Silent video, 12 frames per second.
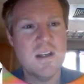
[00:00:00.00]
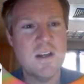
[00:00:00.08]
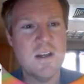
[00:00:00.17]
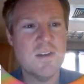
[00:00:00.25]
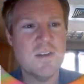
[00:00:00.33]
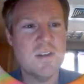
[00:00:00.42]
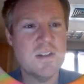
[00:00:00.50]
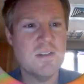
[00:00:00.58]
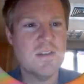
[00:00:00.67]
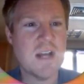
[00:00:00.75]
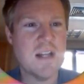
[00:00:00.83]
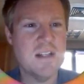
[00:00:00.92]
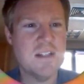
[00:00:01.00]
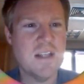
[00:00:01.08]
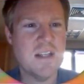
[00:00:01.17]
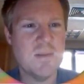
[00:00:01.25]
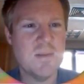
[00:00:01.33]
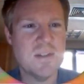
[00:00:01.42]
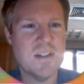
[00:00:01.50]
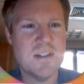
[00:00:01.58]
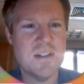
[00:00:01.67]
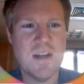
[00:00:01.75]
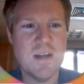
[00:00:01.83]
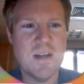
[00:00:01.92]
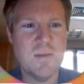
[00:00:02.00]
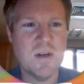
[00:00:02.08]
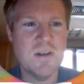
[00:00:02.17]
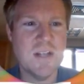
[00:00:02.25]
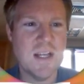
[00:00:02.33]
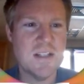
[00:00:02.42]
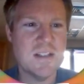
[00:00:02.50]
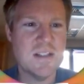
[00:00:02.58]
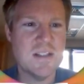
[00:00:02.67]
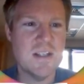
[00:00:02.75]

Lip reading: hundreds of college campuses have had protests